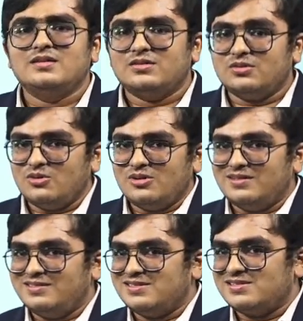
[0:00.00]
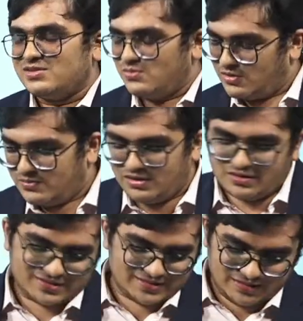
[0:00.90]
So this is what we are going
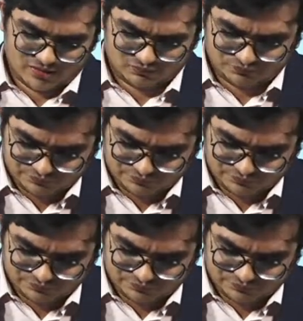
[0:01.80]
to see now.